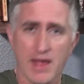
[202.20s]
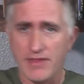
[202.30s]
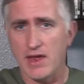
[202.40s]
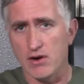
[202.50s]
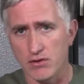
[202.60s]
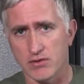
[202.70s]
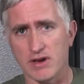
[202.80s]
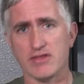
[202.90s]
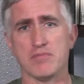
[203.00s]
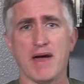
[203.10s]
and then
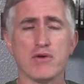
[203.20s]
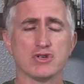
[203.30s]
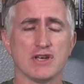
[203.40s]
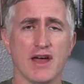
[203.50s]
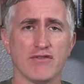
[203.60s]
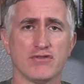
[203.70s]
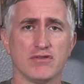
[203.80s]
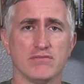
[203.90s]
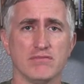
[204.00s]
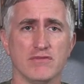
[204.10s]
underneath the power
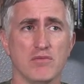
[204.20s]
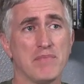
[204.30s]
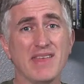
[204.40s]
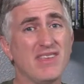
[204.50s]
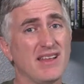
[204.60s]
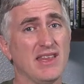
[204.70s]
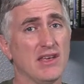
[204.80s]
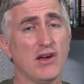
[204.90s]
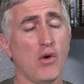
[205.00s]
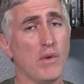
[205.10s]
shaft basically
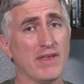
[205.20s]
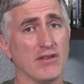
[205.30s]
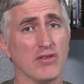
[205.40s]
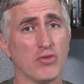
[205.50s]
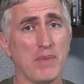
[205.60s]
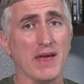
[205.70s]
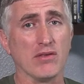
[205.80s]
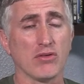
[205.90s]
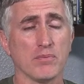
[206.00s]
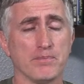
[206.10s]
you got wasted
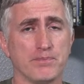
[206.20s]
space